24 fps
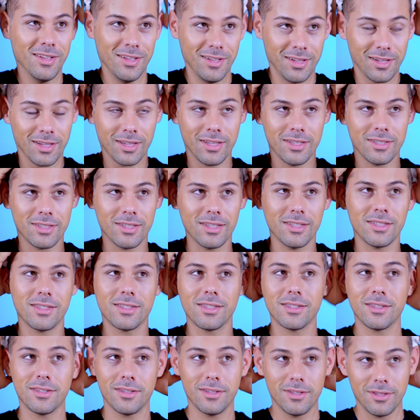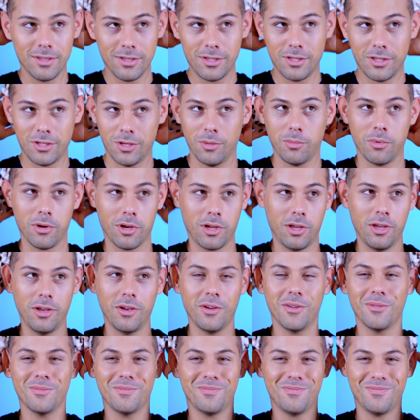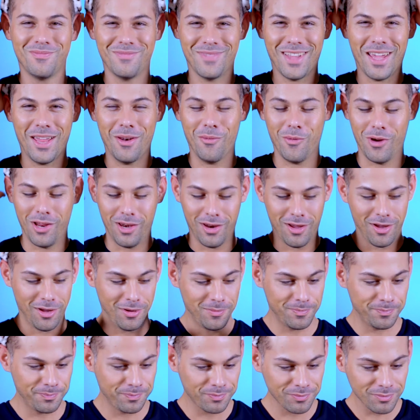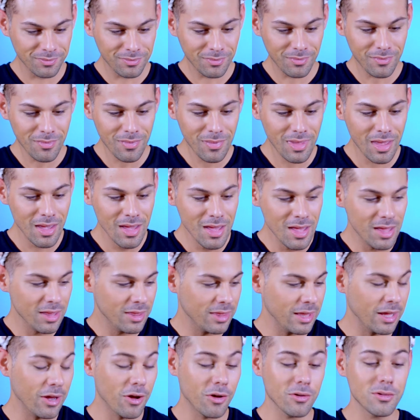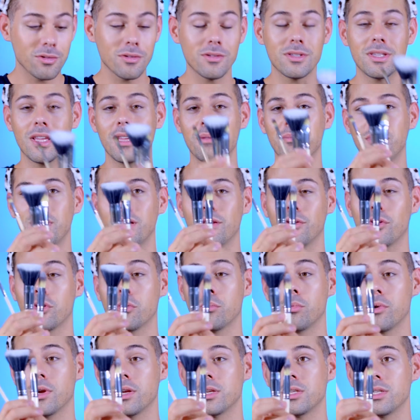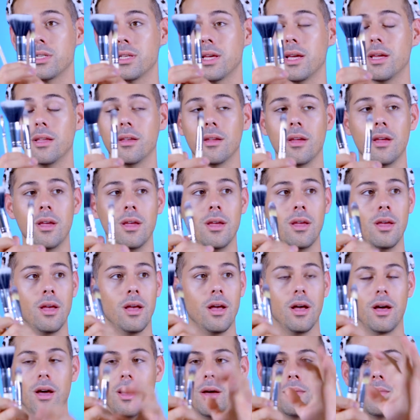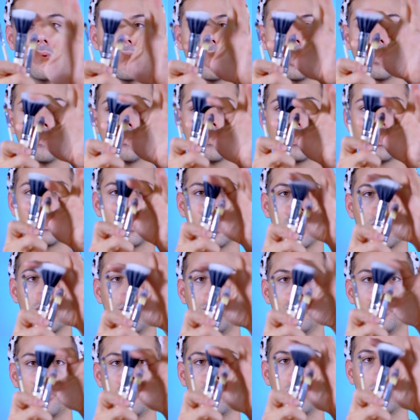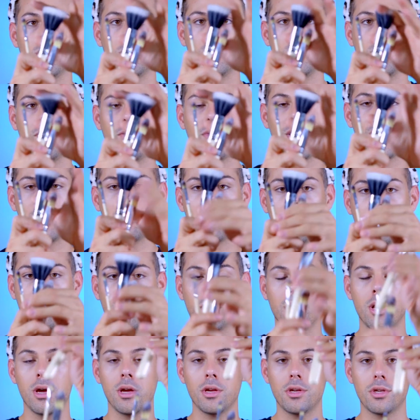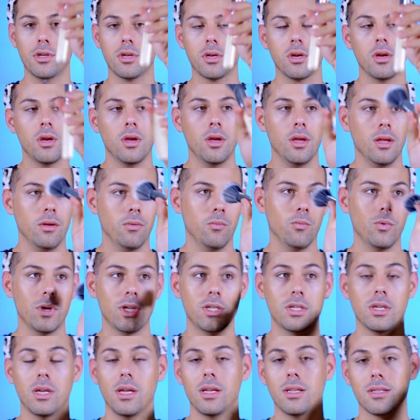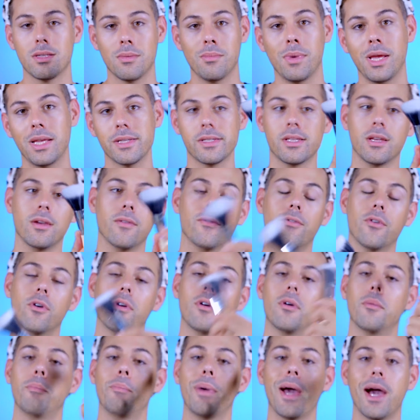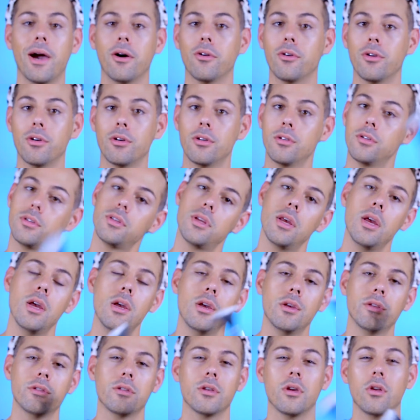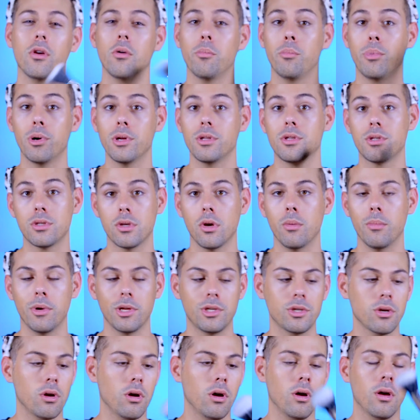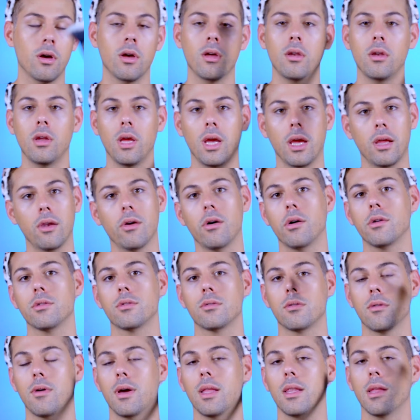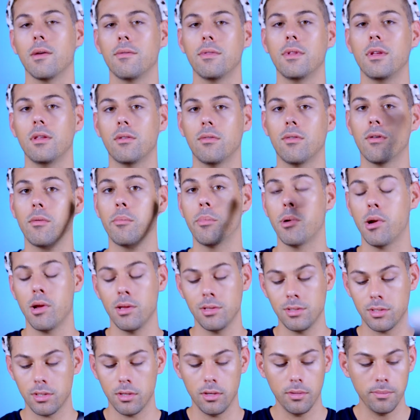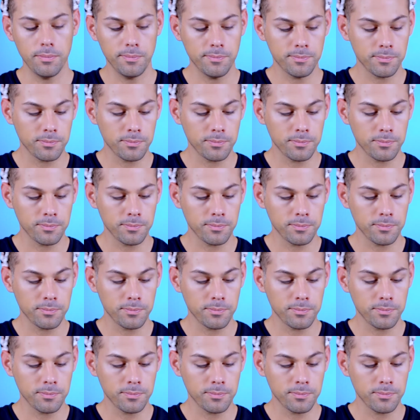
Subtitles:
because it's super cute, and why not? They also send me a little brush set. It comes with like a duo fiber brush, which is amazing for powders so you don't put so much on, and also I love these for bronzer.